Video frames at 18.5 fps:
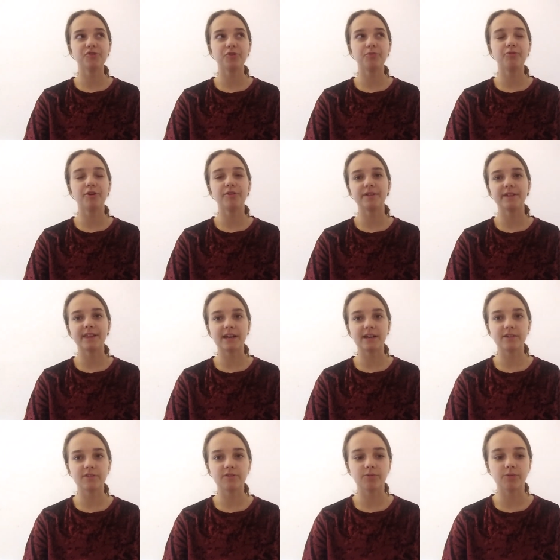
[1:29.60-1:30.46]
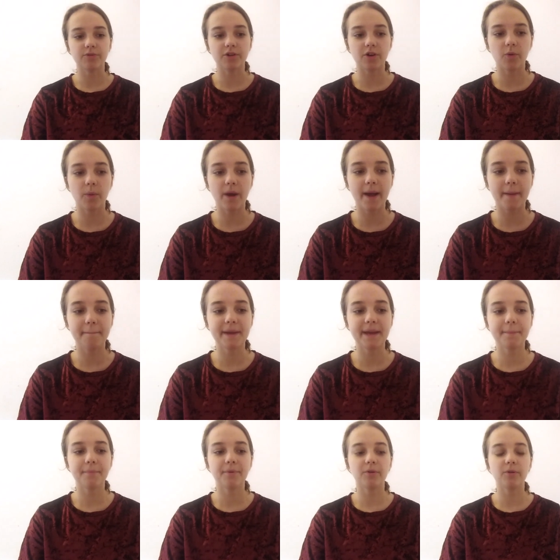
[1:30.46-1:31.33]
processing disorder where
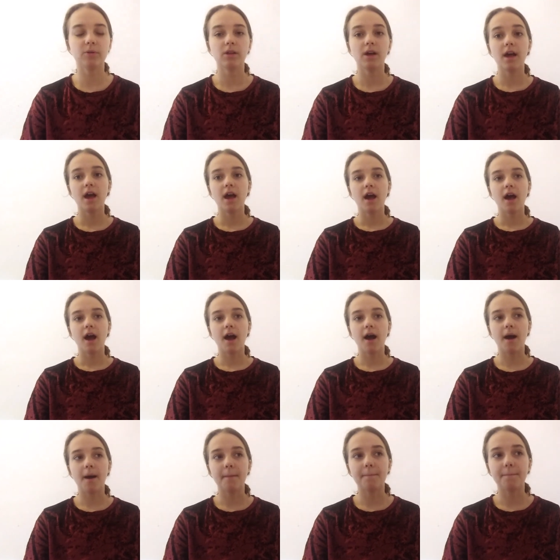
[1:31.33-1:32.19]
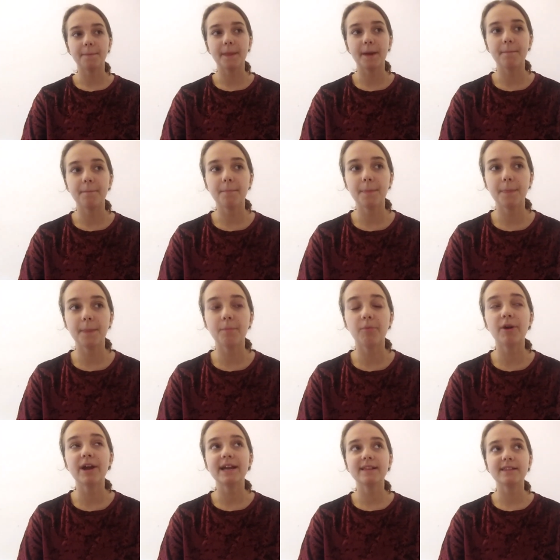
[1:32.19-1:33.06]
people the
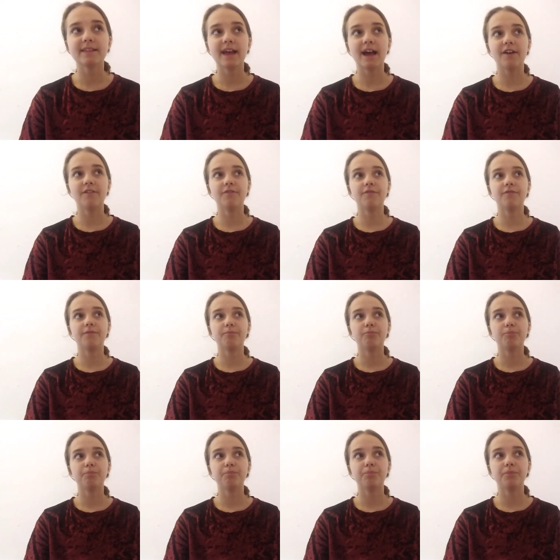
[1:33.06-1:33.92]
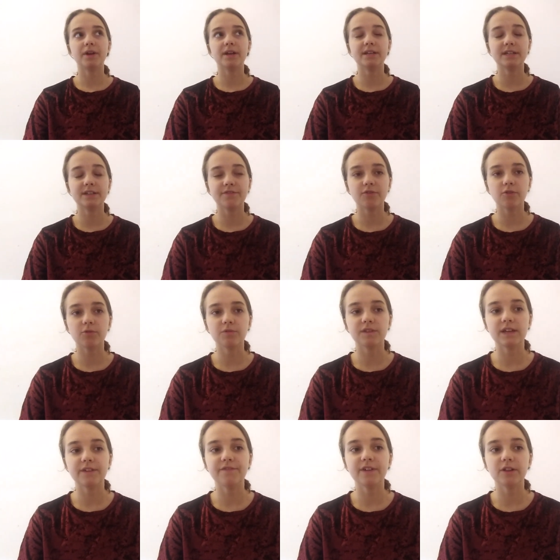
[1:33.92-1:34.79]
brains have a
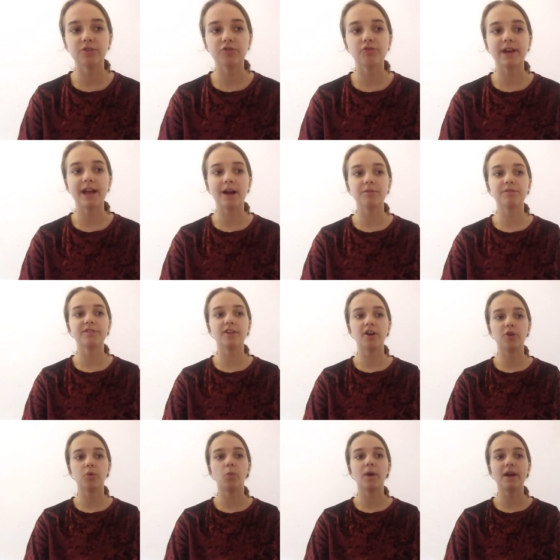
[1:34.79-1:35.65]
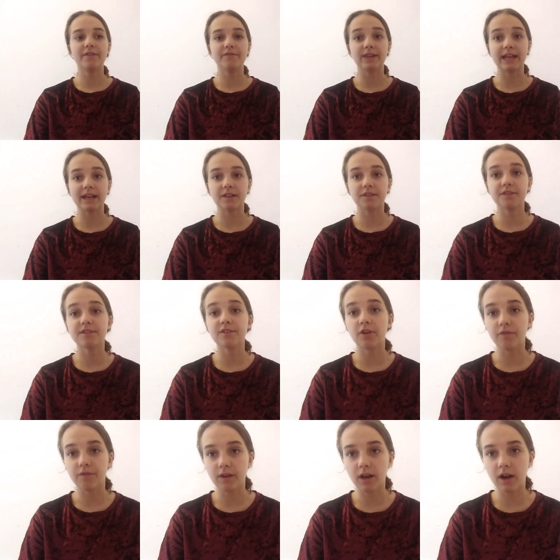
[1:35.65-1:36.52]
difficulty filtering out certain wavelengths
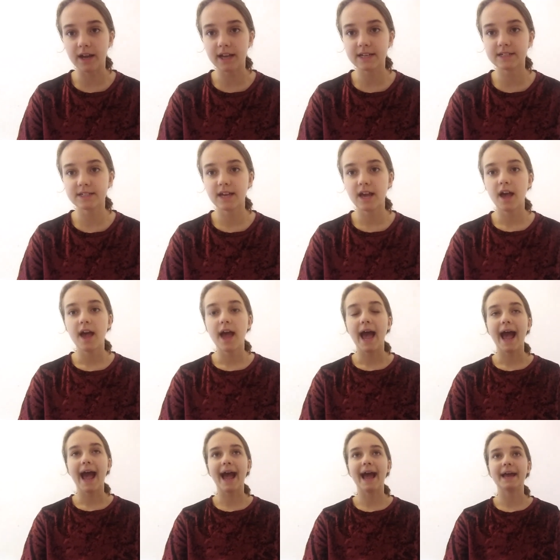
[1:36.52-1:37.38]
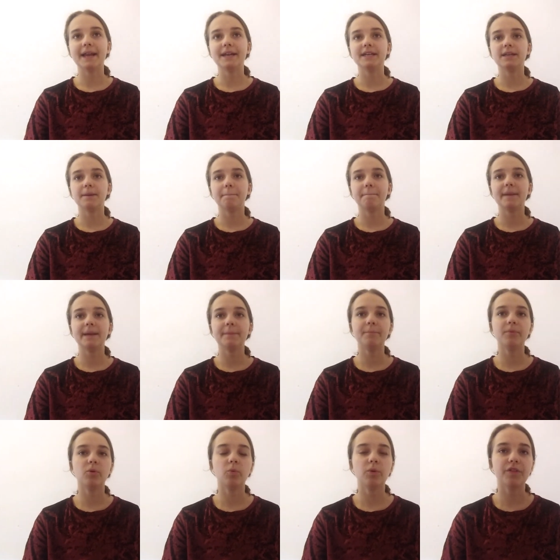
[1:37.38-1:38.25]
of light, and
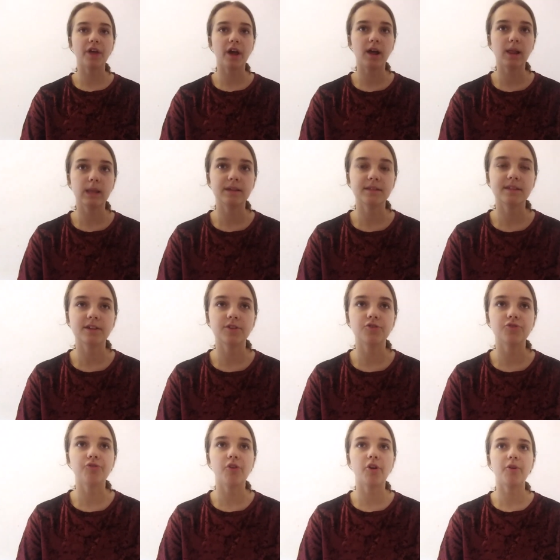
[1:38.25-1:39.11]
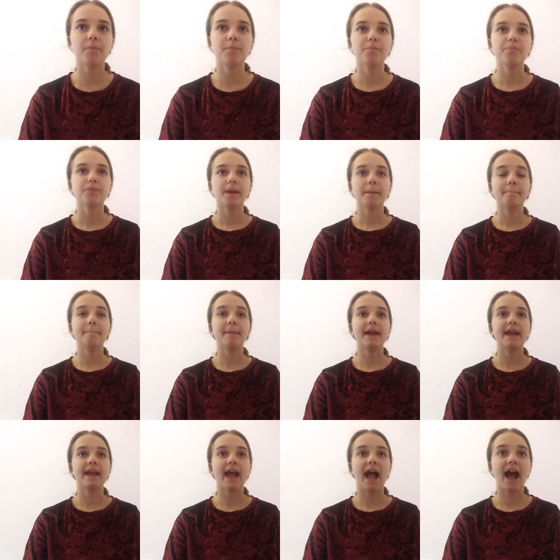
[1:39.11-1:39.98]
people with Irlen syndrome
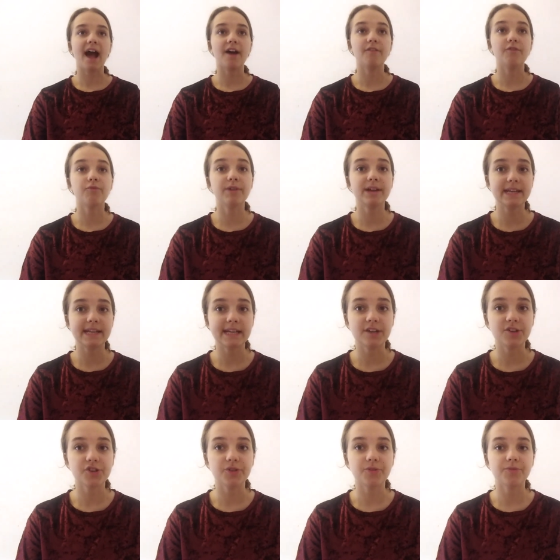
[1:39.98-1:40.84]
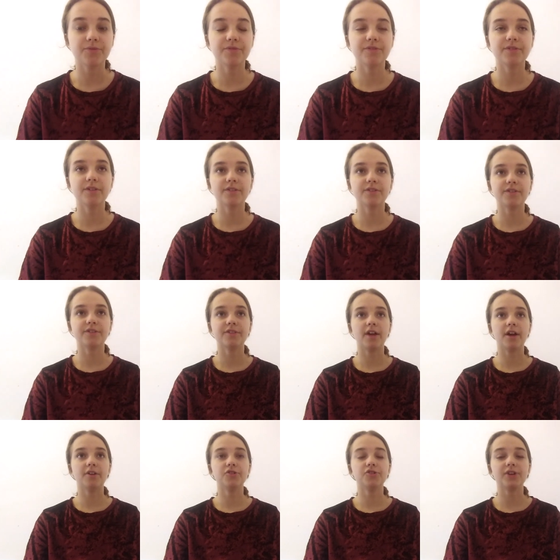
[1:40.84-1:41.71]
may have reading issues
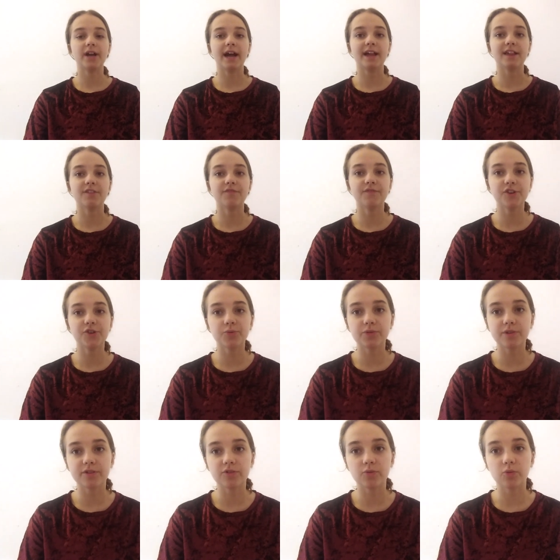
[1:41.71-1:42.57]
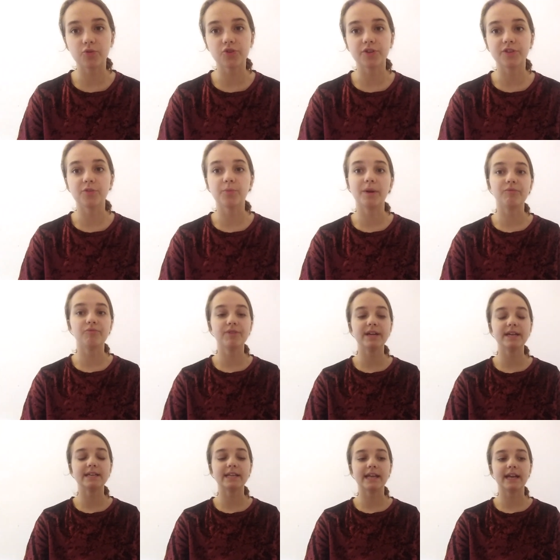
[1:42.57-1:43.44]
such as visual distortions when
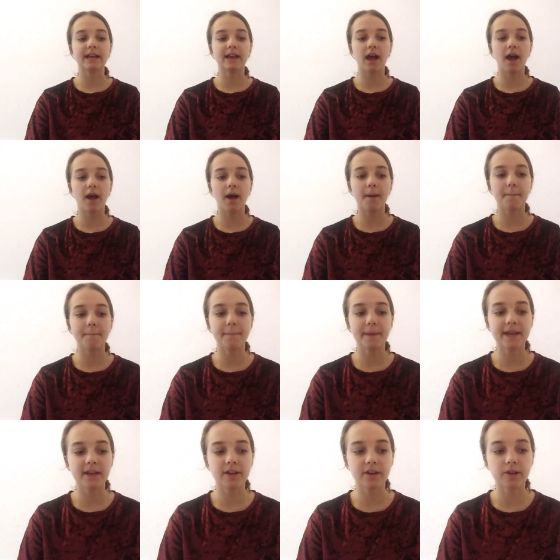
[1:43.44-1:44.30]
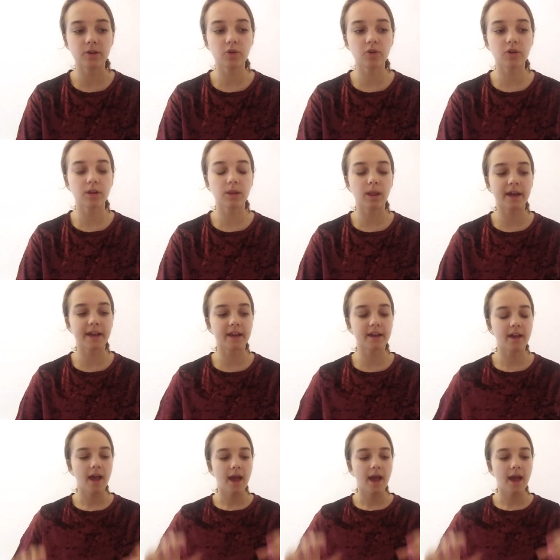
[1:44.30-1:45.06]
reading. It can look like